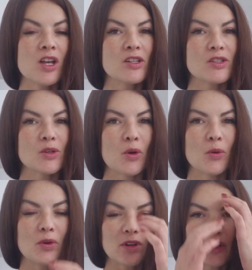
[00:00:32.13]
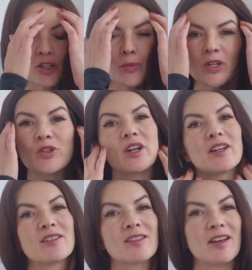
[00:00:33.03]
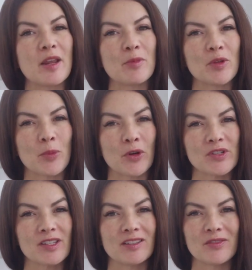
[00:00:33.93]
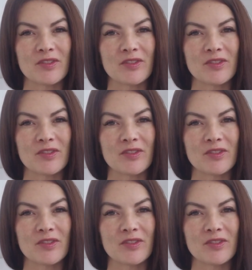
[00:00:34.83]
So Dupuytren is the name of the person,